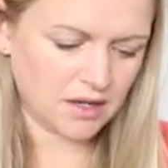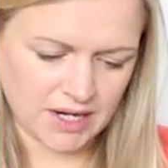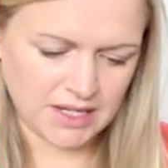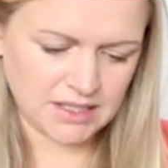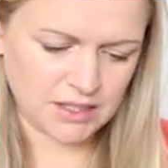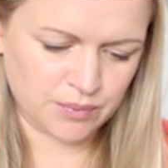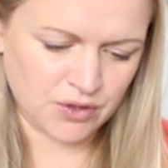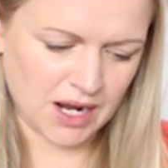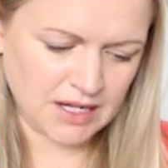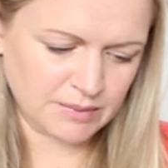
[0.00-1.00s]
Race, the
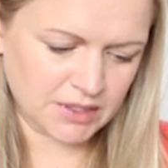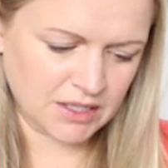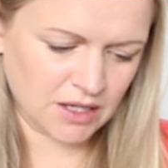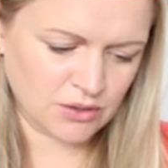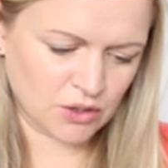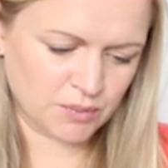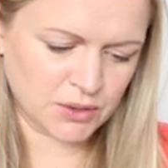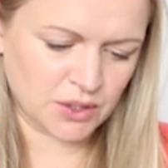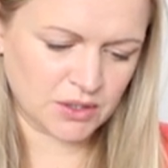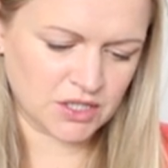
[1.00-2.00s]
prize money goes up,
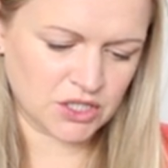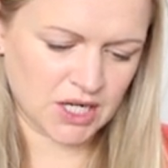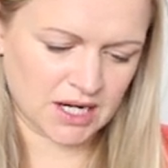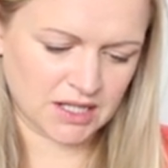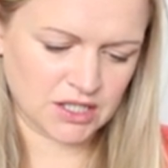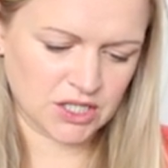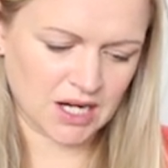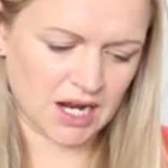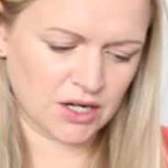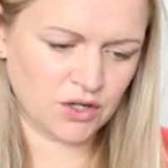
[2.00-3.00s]
but so does the challenge.
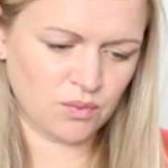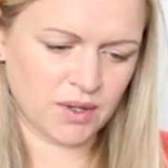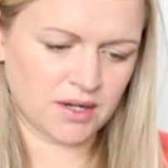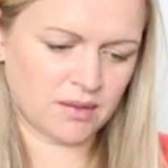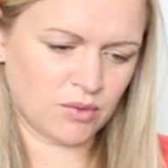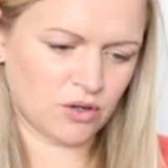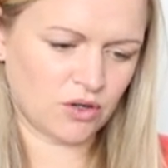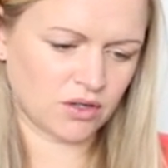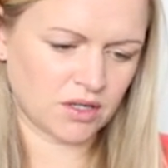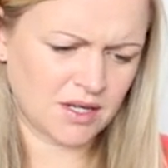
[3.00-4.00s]
Can you win them
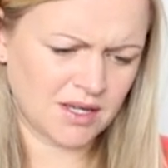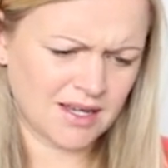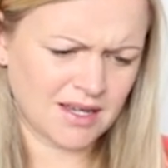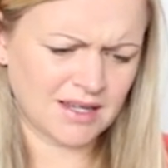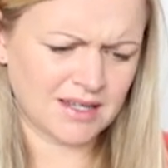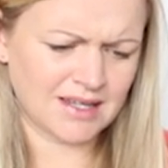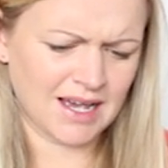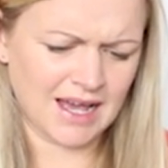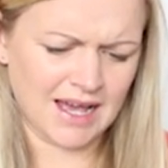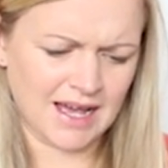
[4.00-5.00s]
all?
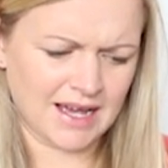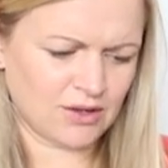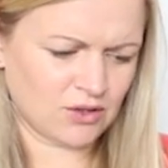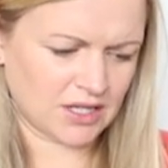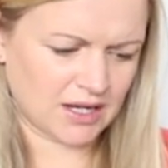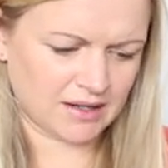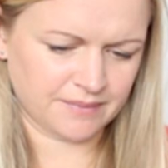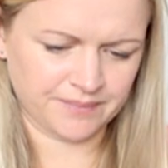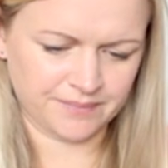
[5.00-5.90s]
Yeah, of course I can.